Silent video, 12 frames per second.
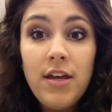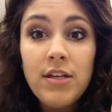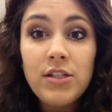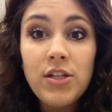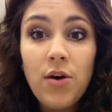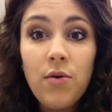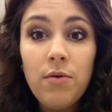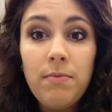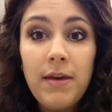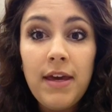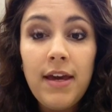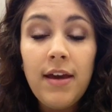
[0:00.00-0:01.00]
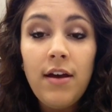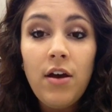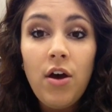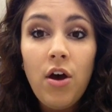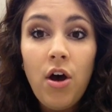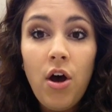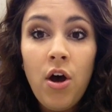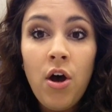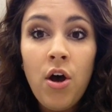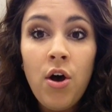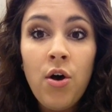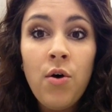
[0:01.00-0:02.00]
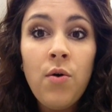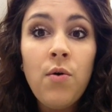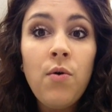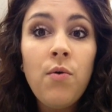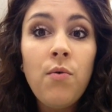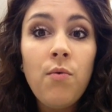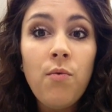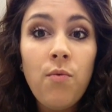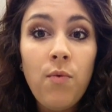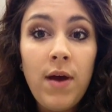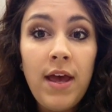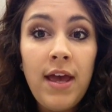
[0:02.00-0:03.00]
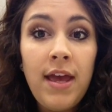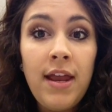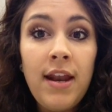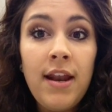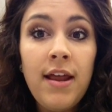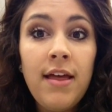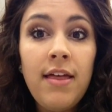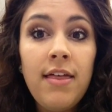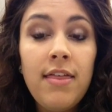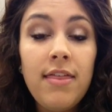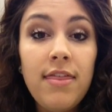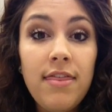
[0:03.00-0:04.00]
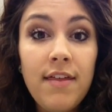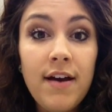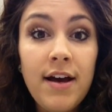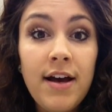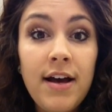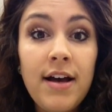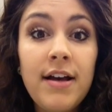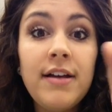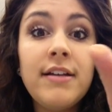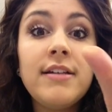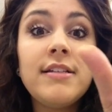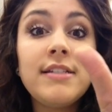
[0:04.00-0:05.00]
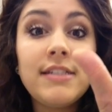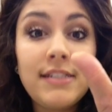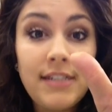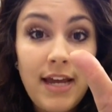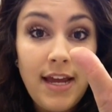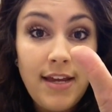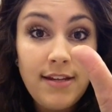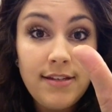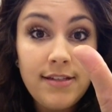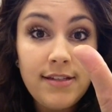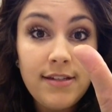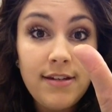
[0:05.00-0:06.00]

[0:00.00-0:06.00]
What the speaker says: So it would be oh, when, the Saints.